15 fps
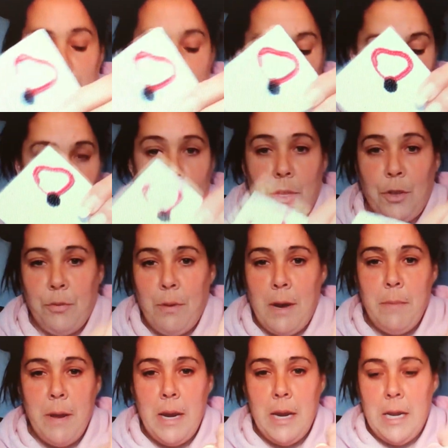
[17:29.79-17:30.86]
So I'll
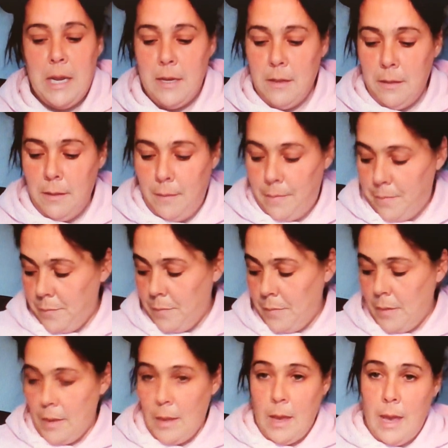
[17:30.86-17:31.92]
thread my needle,
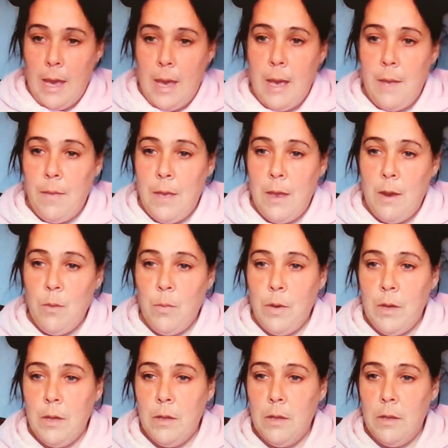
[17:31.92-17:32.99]
and then
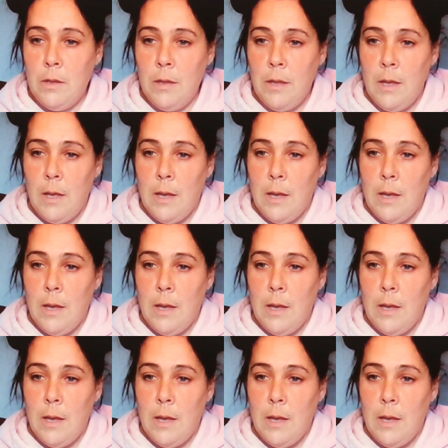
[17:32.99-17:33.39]
we'll